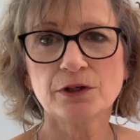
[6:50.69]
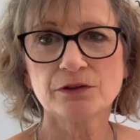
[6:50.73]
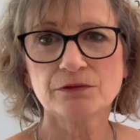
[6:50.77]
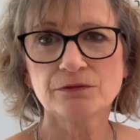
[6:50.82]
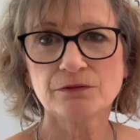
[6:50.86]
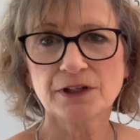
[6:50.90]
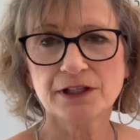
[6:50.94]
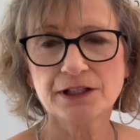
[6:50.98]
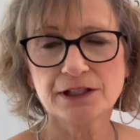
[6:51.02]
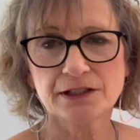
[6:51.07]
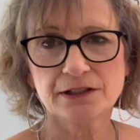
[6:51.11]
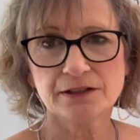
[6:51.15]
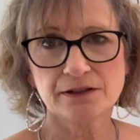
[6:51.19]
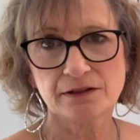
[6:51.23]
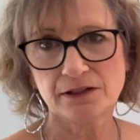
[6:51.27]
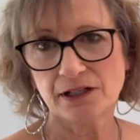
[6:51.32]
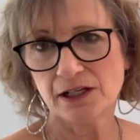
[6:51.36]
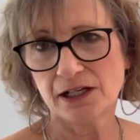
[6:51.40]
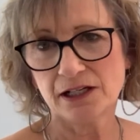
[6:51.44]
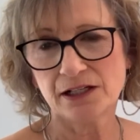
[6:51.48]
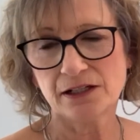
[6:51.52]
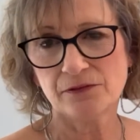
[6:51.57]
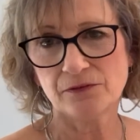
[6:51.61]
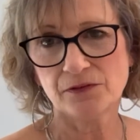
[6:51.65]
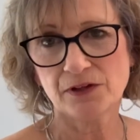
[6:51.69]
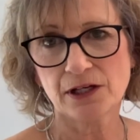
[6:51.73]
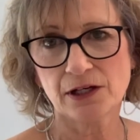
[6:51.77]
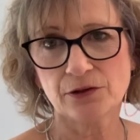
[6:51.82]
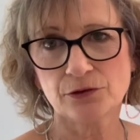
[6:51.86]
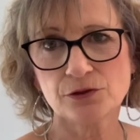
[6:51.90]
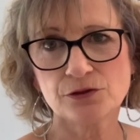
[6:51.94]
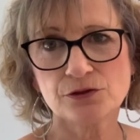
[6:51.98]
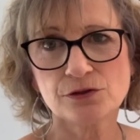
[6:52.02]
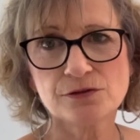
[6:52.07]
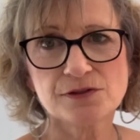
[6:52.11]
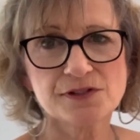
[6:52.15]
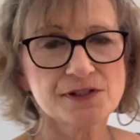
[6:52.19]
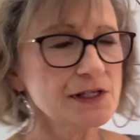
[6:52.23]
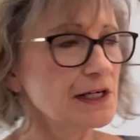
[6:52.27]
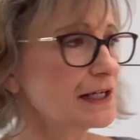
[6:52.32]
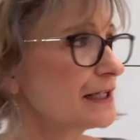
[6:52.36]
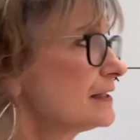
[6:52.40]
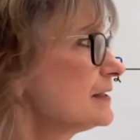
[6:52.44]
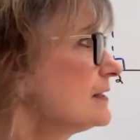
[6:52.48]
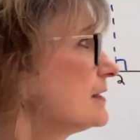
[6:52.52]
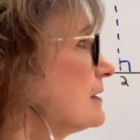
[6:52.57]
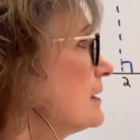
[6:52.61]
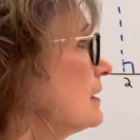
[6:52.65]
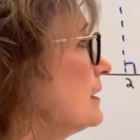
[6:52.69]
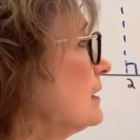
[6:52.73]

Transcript: to find any of the other two sides.